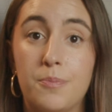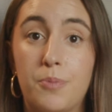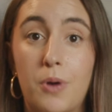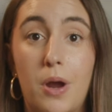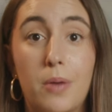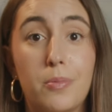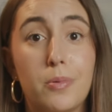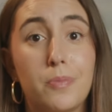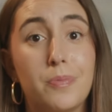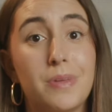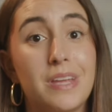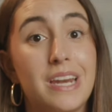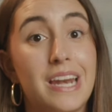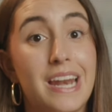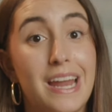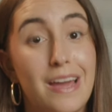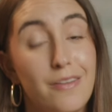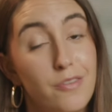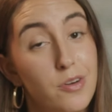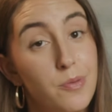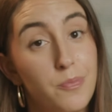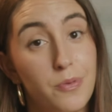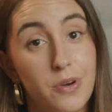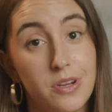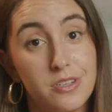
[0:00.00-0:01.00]
probably
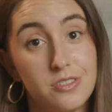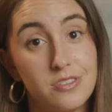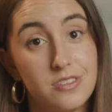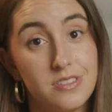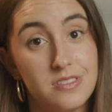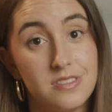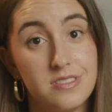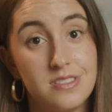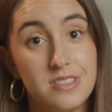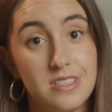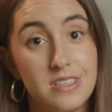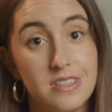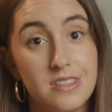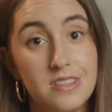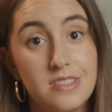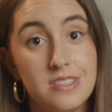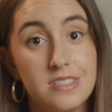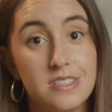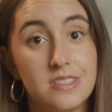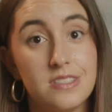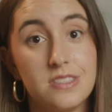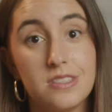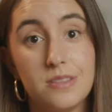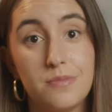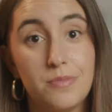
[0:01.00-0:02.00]
never brushed his teeth
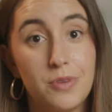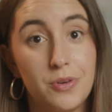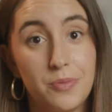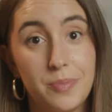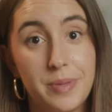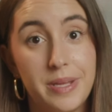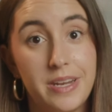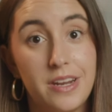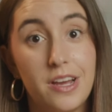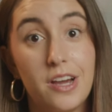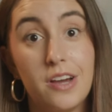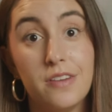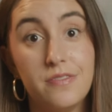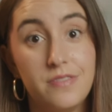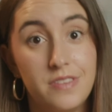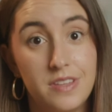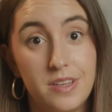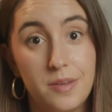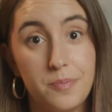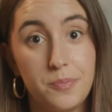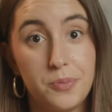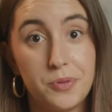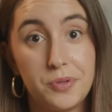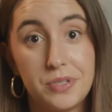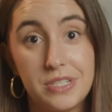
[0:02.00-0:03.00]
since the moment of the
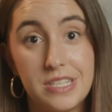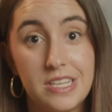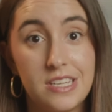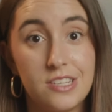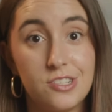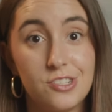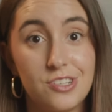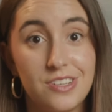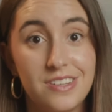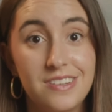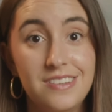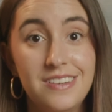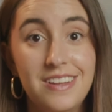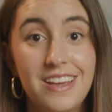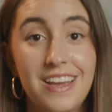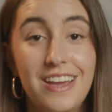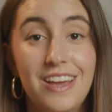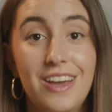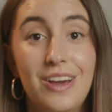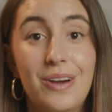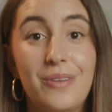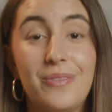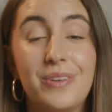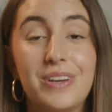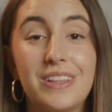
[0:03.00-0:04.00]
implantation.
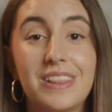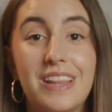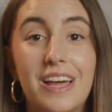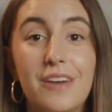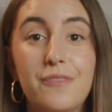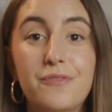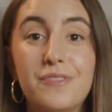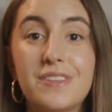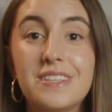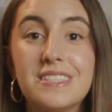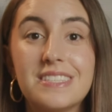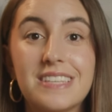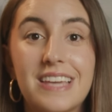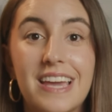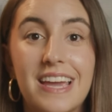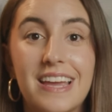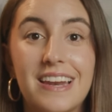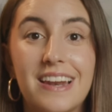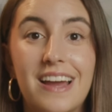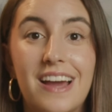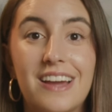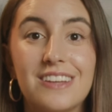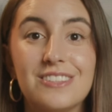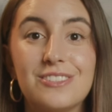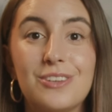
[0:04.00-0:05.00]
We left this
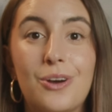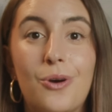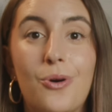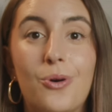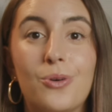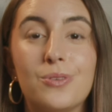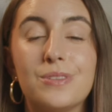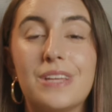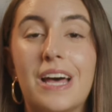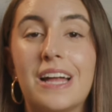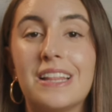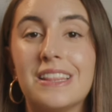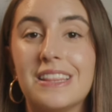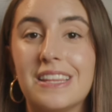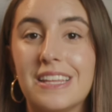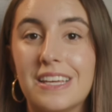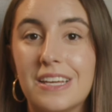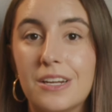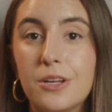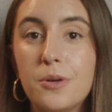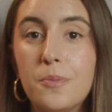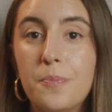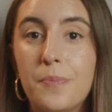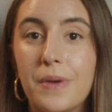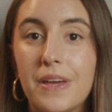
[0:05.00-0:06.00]
canine to hold a
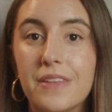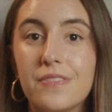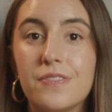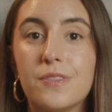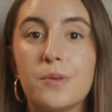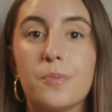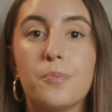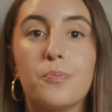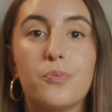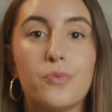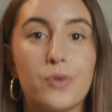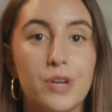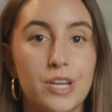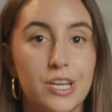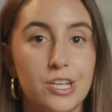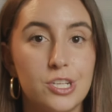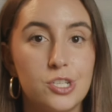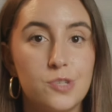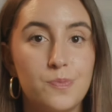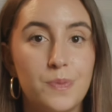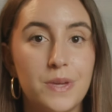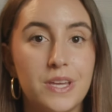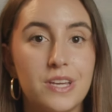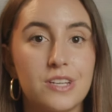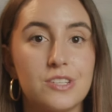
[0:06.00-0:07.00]
little bit the
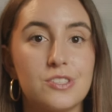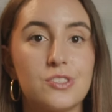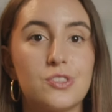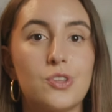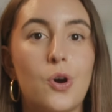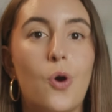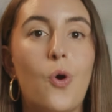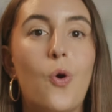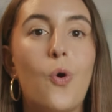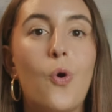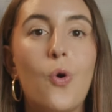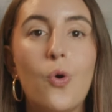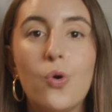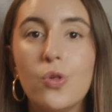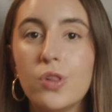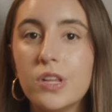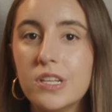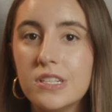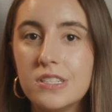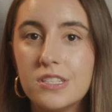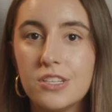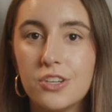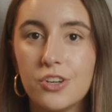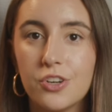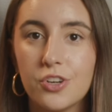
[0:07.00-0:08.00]
bridge because the whole
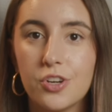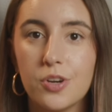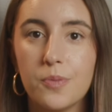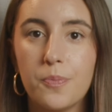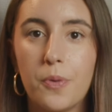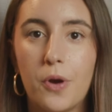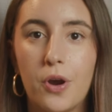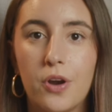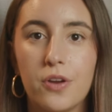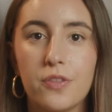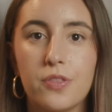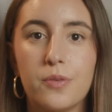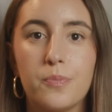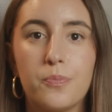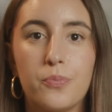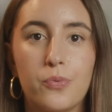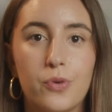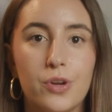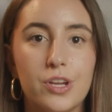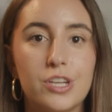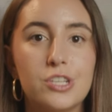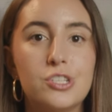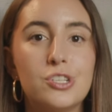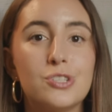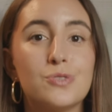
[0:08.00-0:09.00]
interior part of the
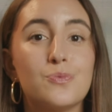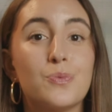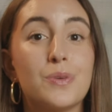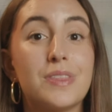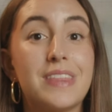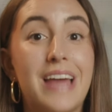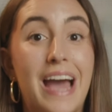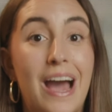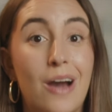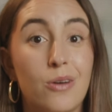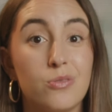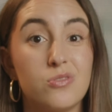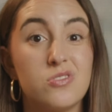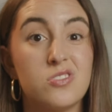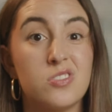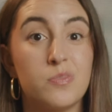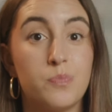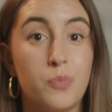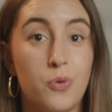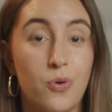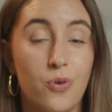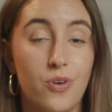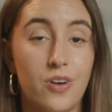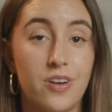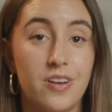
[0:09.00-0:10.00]
bridge is without
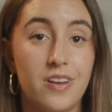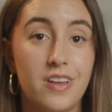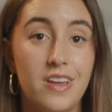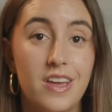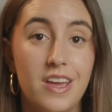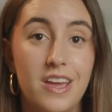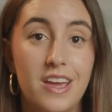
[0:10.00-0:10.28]
support.